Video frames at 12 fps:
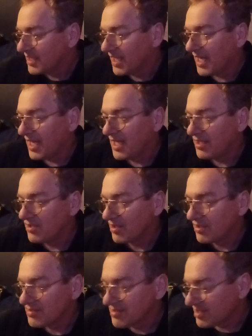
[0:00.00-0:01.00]
And you
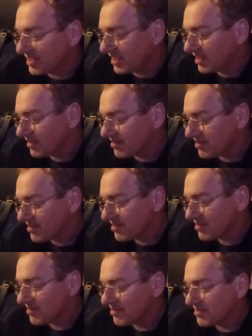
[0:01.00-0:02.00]
can see it's
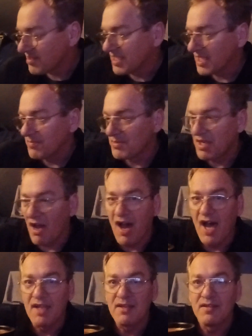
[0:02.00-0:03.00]
steaming
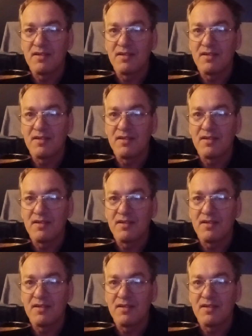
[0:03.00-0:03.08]
hot.